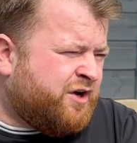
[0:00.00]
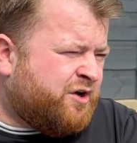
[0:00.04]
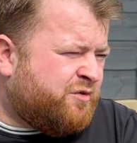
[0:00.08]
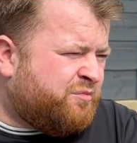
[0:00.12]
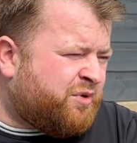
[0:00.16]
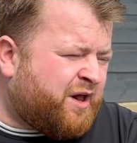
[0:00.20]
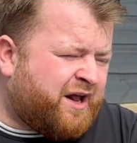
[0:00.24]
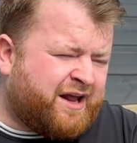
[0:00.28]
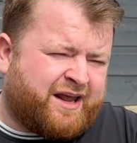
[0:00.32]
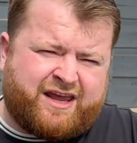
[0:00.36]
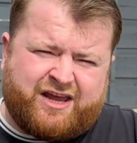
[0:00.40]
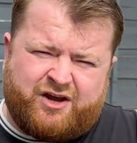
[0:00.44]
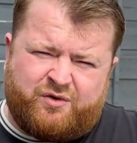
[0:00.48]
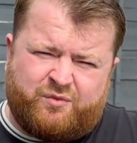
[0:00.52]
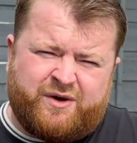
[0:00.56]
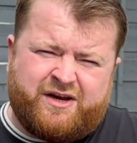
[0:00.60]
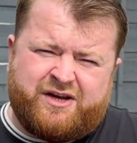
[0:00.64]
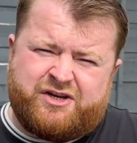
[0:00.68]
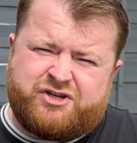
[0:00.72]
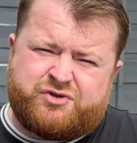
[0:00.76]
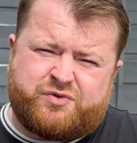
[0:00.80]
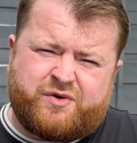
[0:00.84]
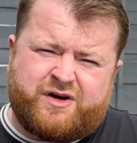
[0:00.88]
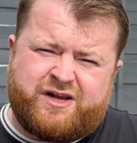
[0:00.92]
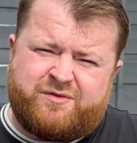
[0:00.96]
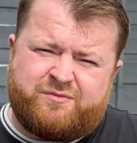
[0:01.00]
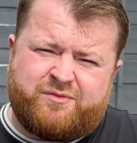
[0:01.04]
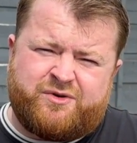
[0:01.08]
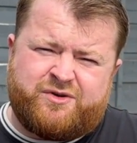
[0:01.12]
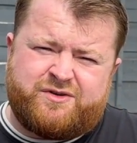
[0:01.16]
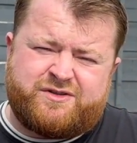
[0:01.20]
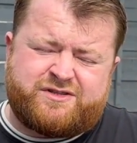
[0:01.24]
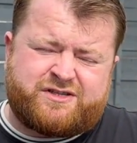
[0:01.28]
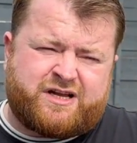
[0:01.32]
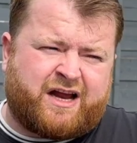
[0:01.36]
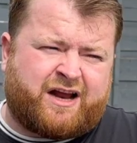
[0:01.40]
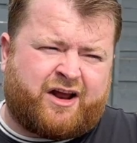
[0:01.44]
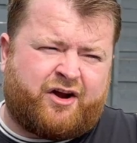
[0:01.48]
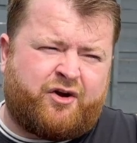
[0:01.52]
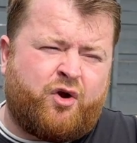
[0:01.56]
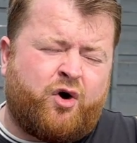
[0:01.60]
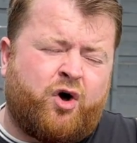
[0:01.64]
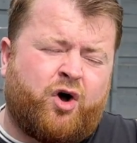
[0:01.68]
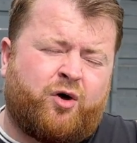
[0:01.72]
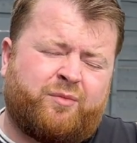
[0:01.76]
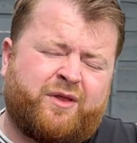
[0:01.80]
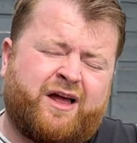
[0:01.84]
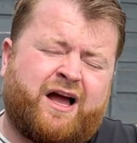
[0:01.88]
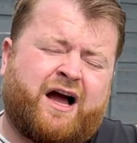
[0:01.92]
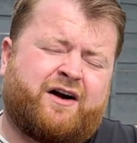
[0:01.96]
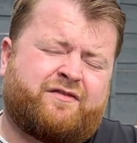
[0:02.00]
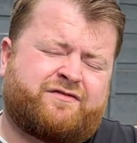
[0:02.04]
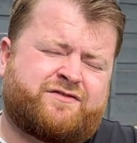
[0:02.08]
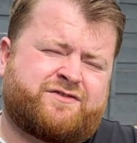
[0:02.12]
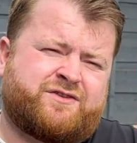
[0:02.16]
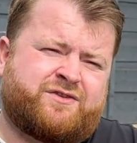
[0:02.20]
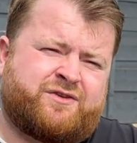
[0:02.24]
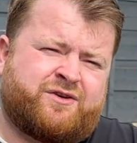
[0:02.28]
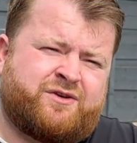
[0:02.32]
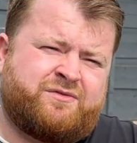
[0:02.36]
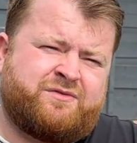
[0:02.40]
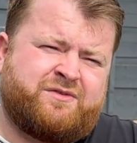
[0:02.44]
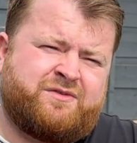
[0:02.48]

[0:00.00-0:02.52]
blanket weed treatments like I normally have to do.